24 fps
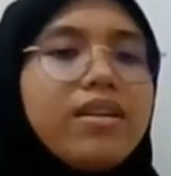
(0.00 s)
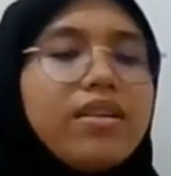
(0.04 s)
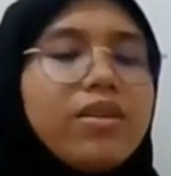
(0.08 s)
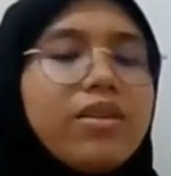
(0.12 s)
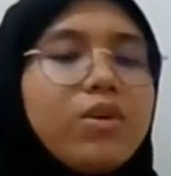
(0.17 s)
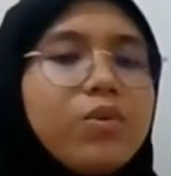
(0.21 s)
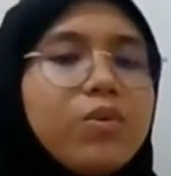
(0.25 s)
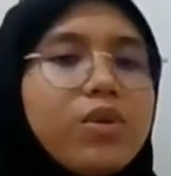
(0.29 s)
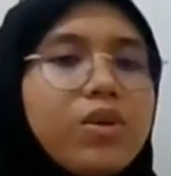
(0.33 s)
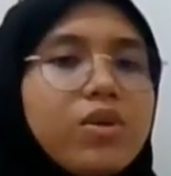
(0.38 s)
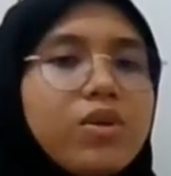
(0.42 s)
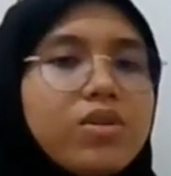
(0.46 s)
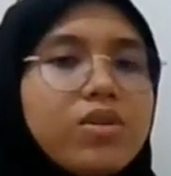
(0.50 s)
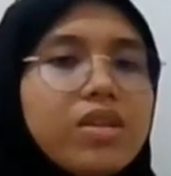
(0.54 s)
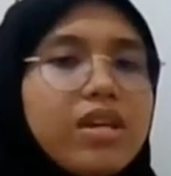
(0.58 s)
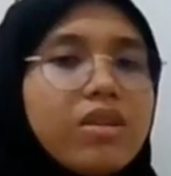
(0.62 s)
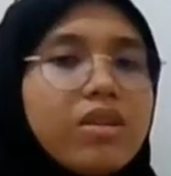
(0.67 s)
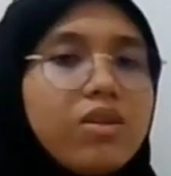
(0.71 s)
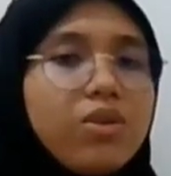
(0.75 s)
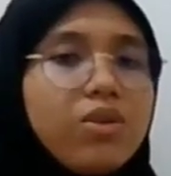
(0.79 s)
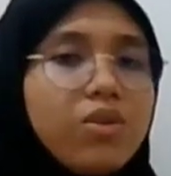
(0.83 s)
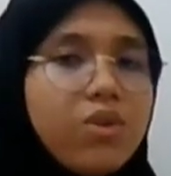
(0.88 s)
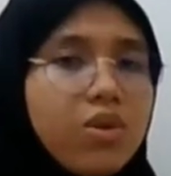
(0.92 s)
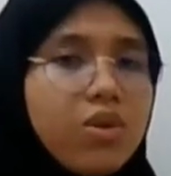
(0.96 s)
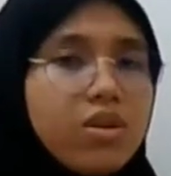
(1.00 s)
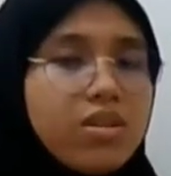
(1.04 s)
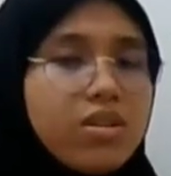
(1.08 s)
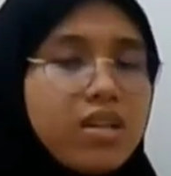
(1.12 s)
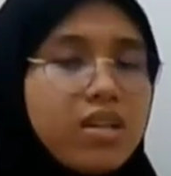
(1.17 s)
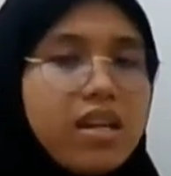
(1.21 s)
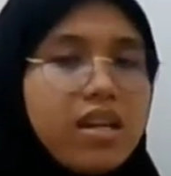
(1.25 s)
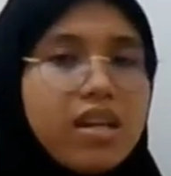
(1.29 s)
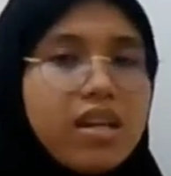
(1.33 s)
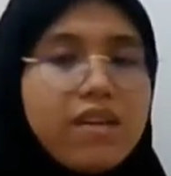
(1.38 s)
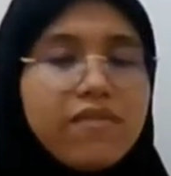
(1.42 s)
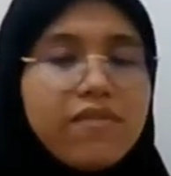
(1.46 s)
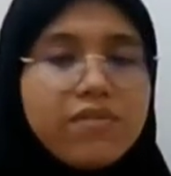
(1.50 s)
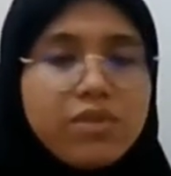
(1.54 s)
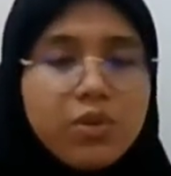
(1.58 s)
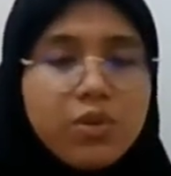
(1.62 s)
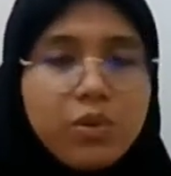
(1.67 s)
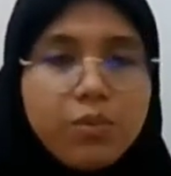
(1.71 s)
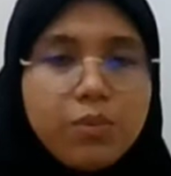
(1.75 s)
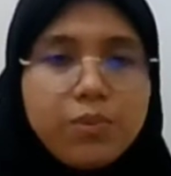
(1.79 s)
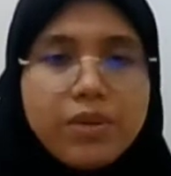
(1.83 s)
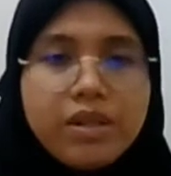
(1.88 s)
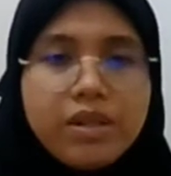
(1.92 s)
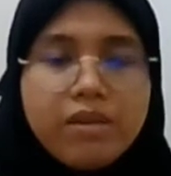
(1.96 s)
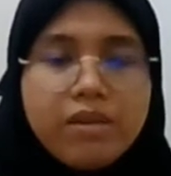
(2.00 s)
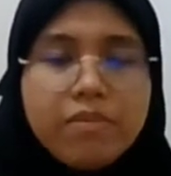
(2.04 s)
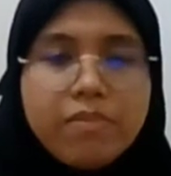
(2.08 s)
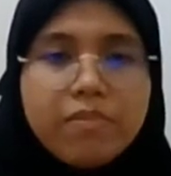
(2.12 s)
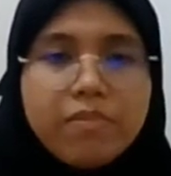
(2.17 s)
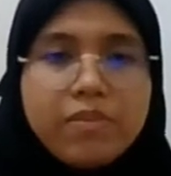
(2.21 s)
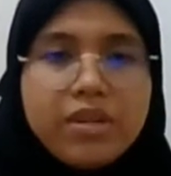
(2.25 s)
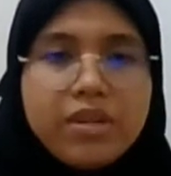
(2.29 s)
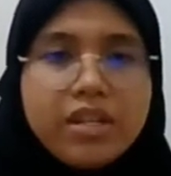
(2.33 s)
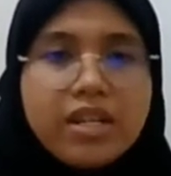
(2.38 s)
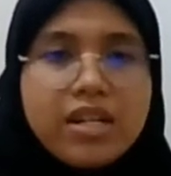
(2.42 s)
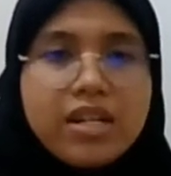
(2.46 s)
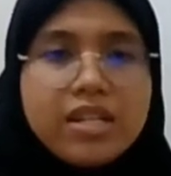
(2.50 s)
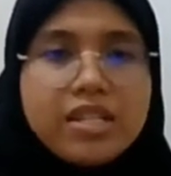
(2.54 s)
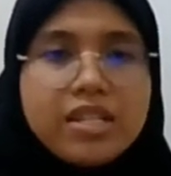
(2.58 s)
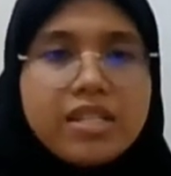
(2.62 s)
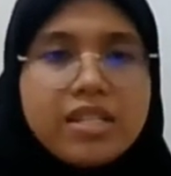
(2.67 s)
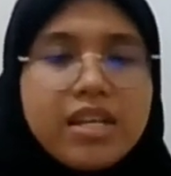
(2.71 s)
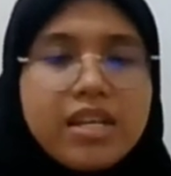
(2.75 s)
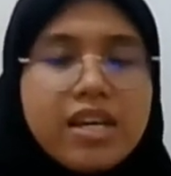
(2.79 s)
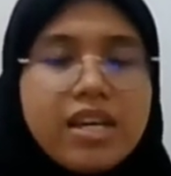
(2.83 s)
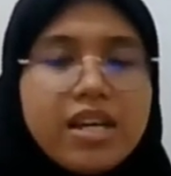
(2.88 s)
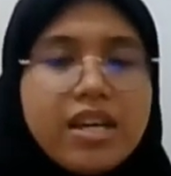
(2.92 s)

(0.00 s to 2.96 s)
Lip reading: The windows and the doors are left open because